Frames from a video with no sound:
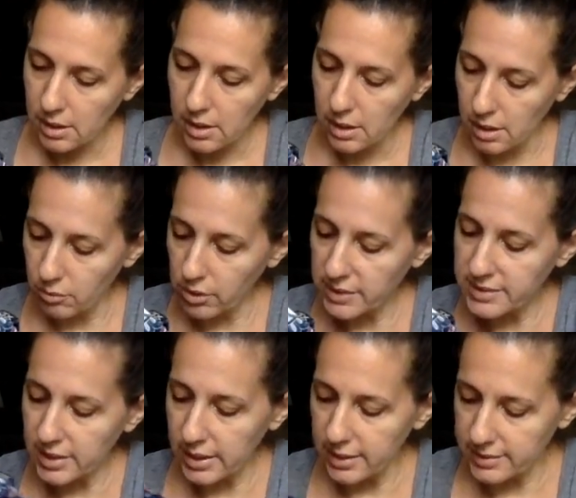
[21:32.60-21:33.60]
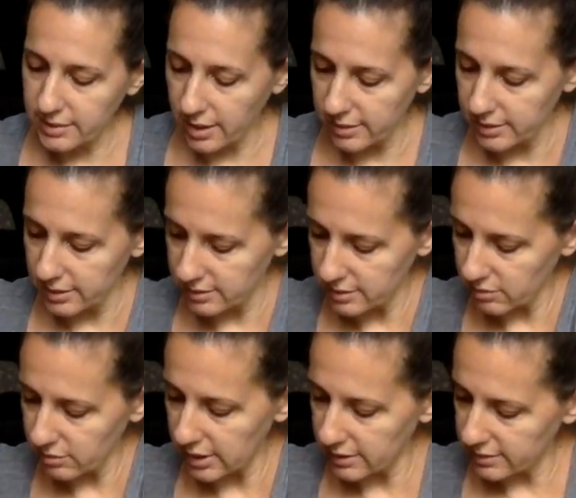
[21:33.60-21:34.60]
On one side, it's got these
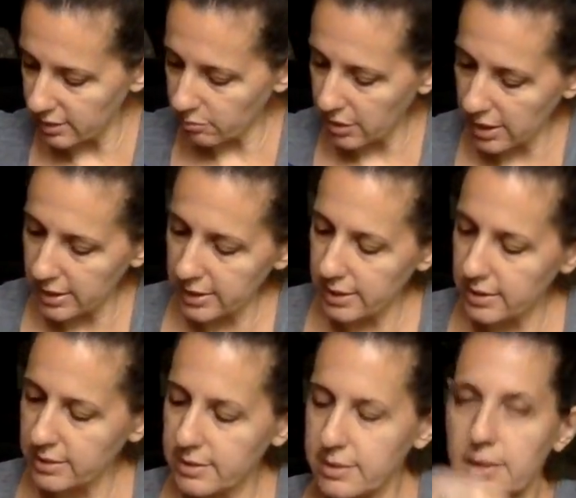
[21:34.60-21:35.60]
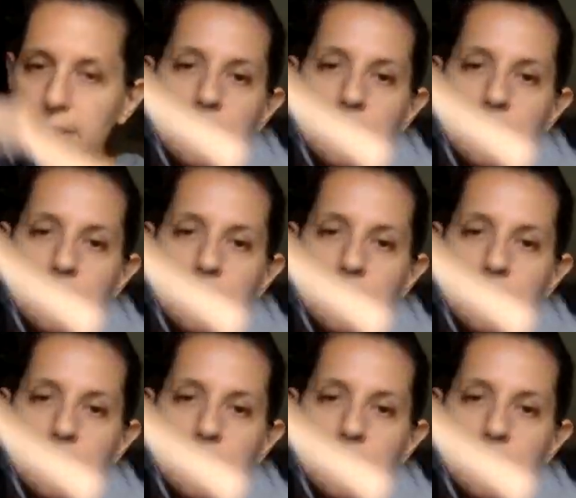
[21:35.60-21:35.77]
three slip pockets